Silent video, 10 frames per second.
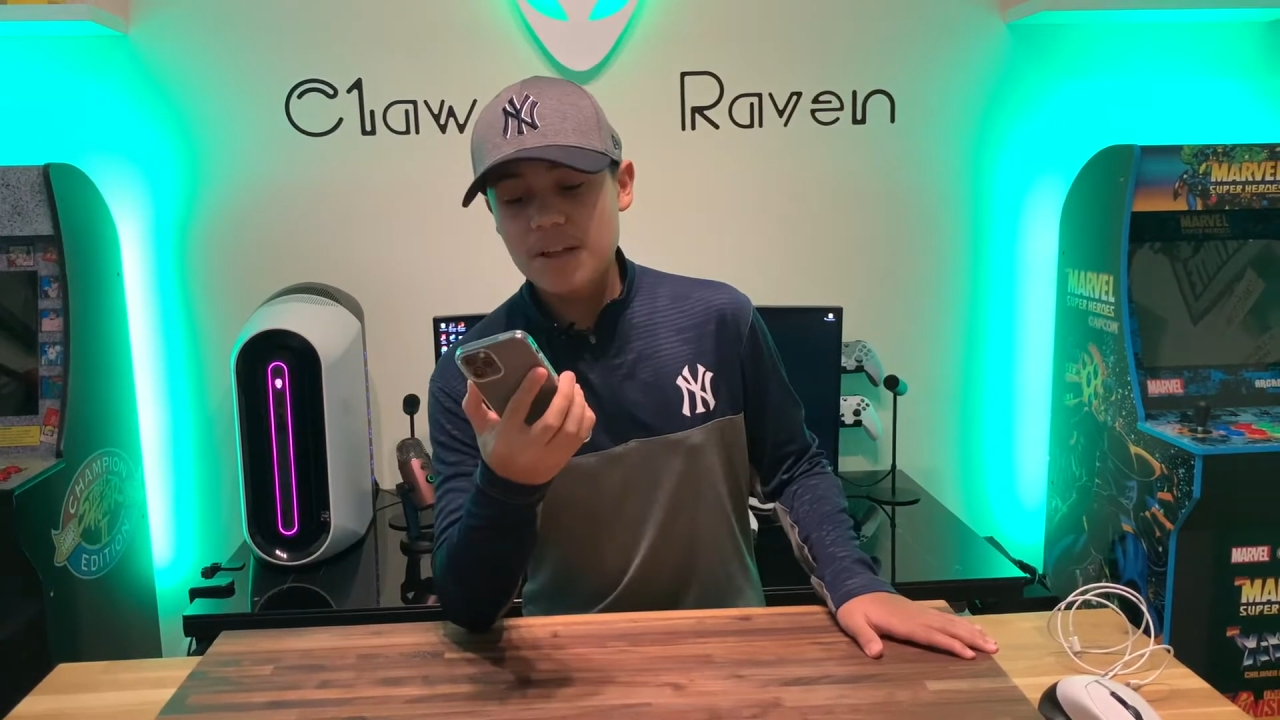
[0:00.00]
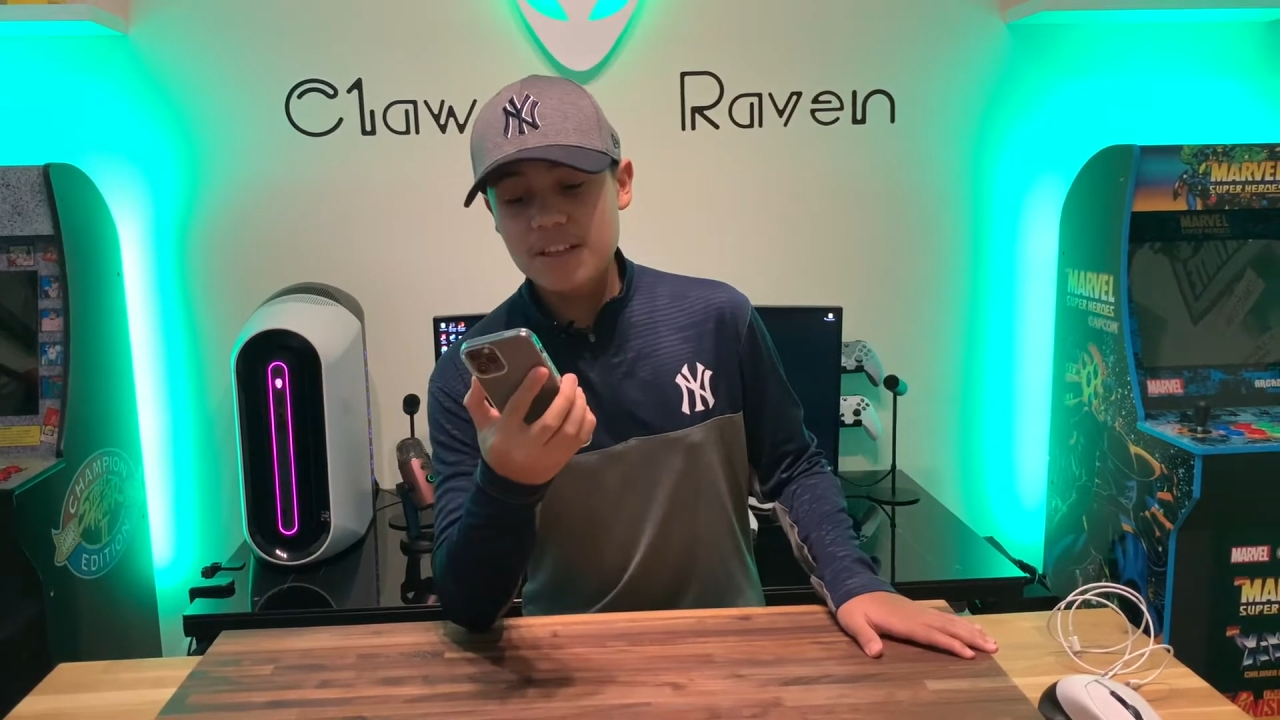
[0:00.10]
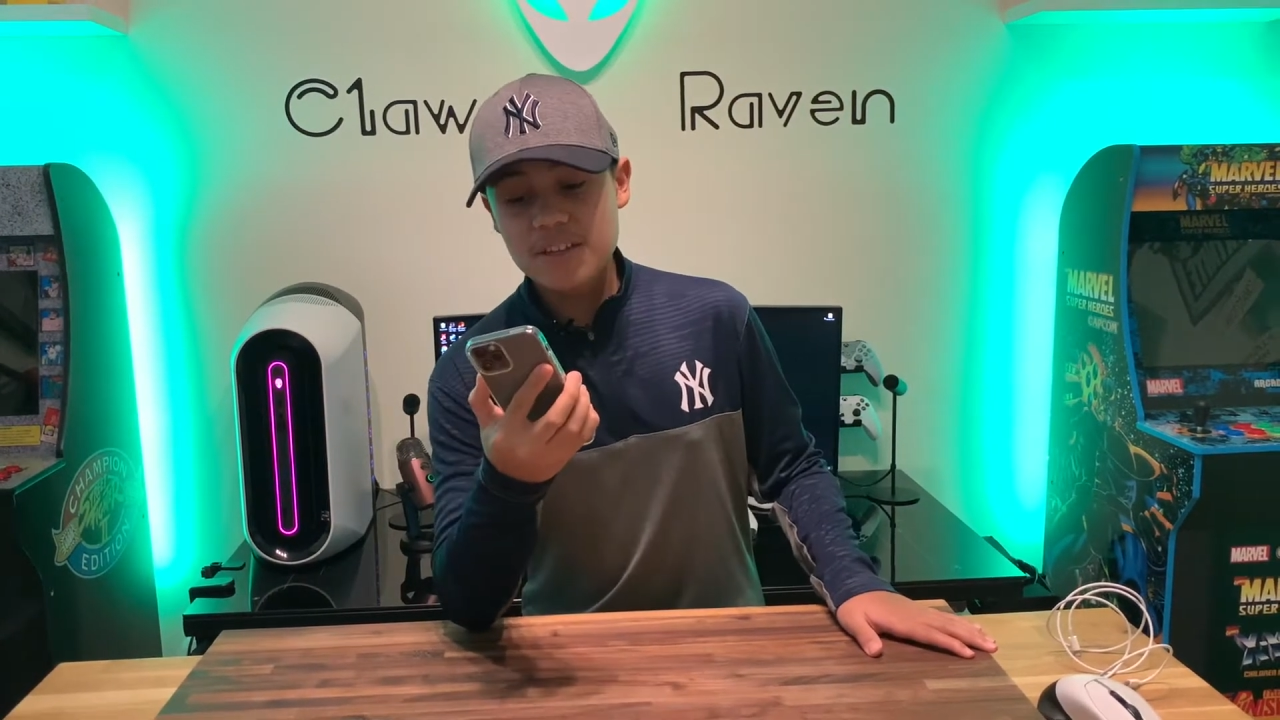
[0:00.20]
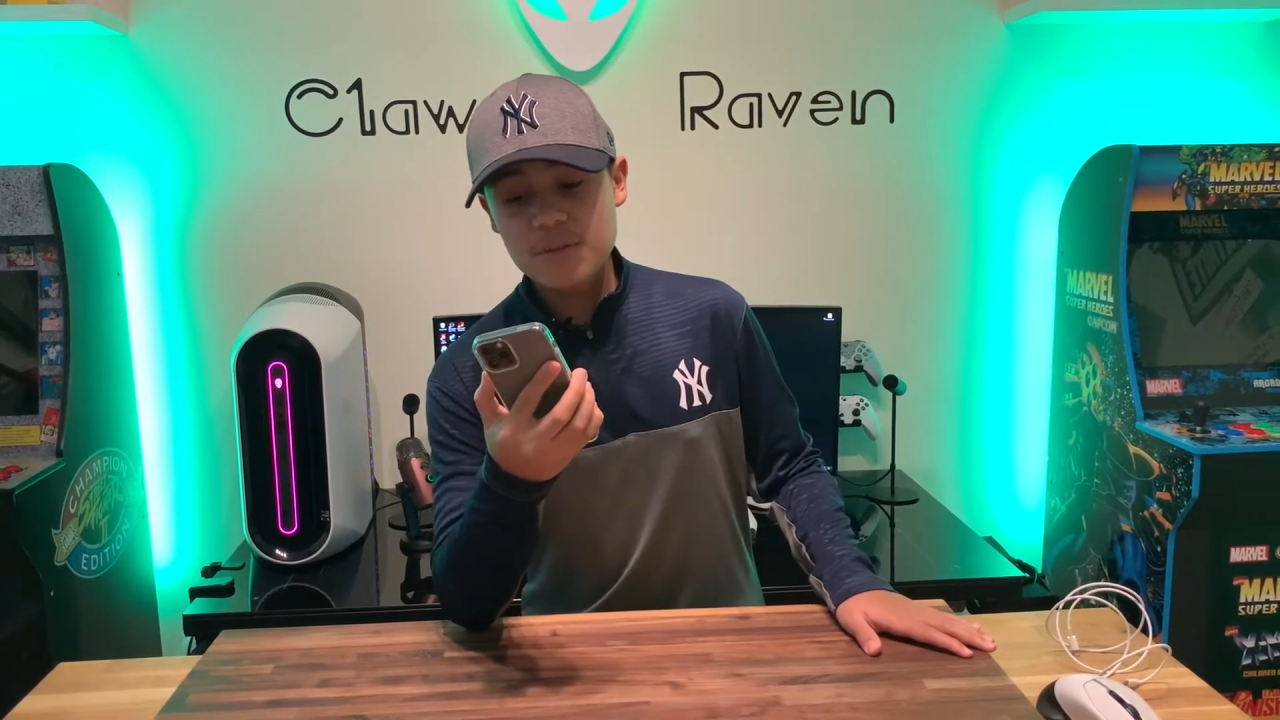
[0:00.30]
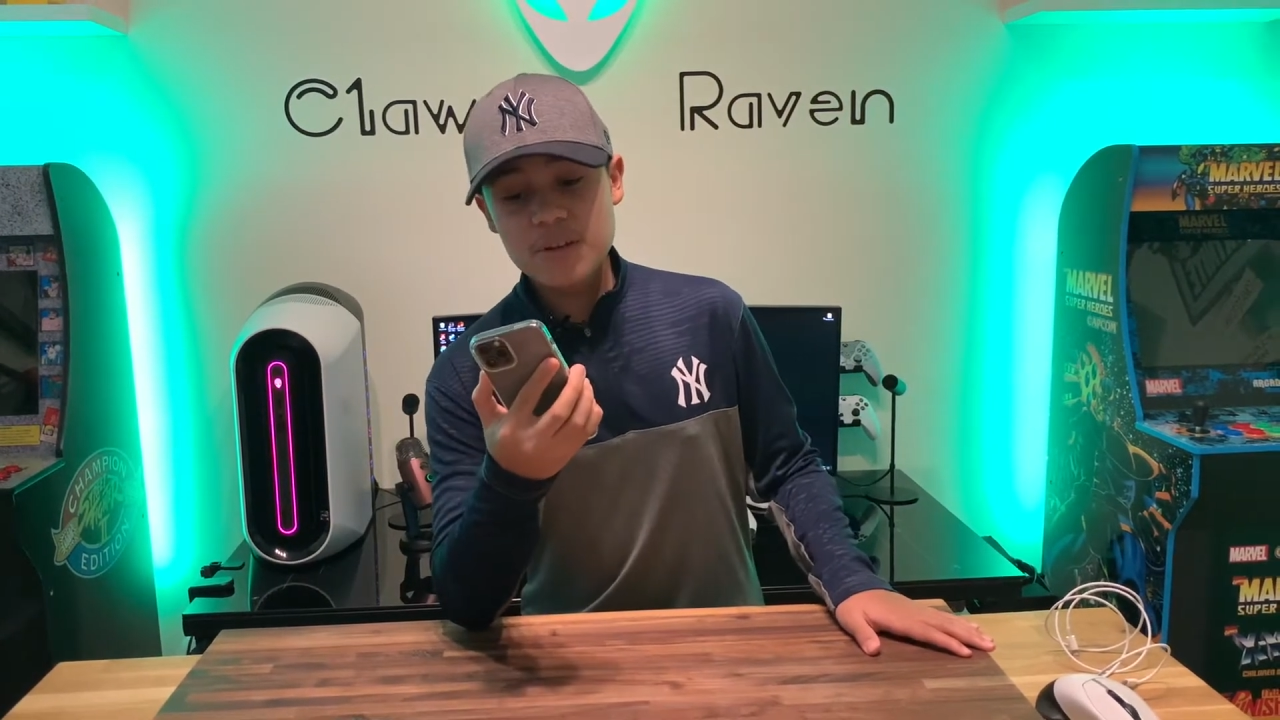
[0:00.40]

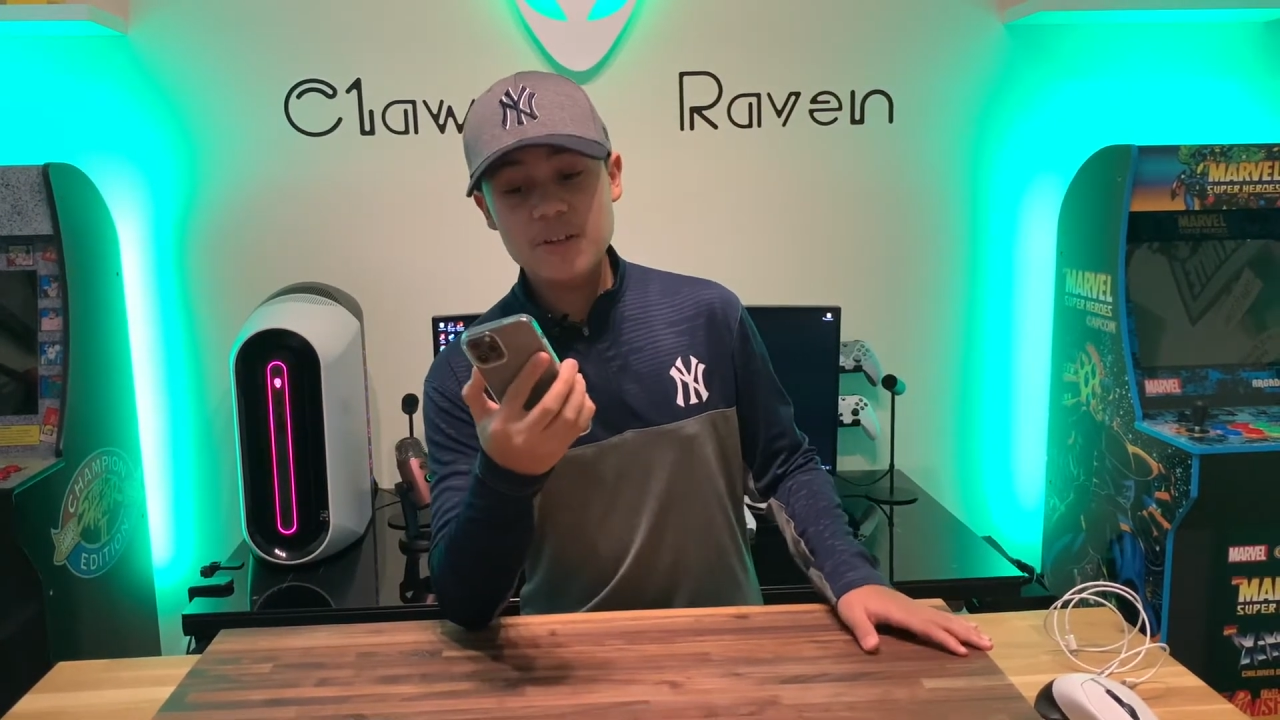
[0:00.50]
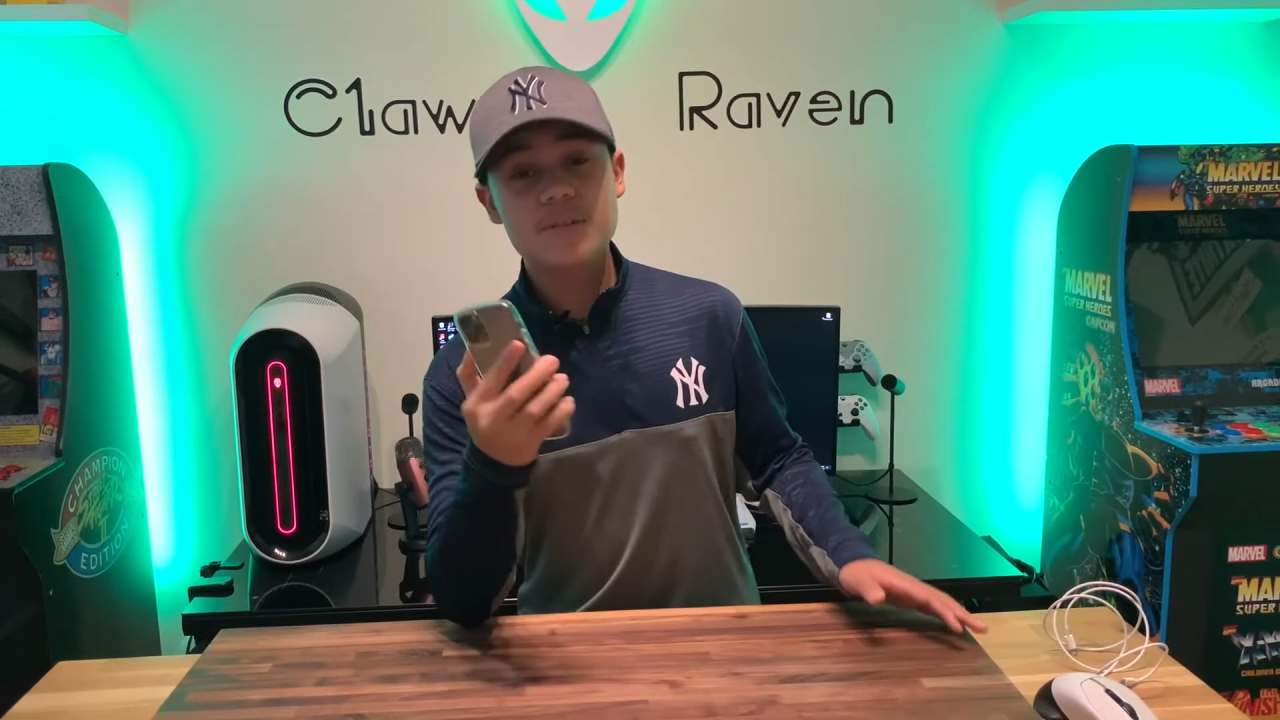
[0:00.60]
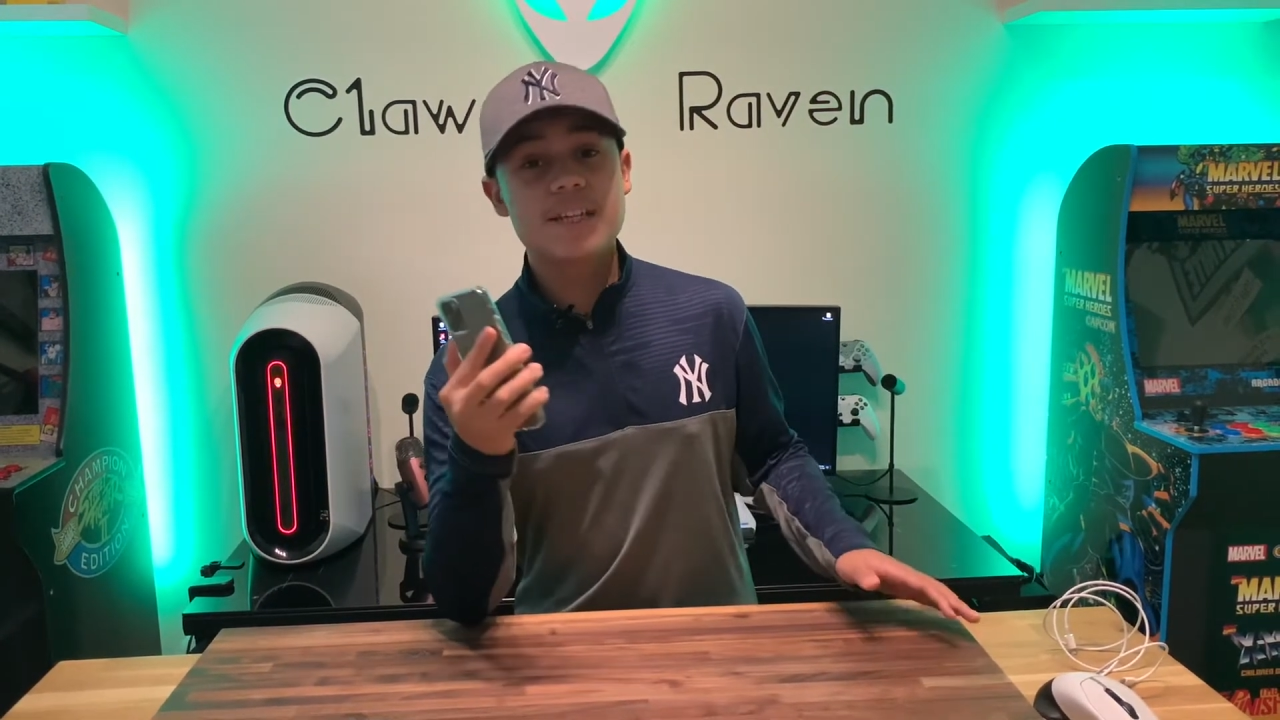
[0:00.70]
But there's really no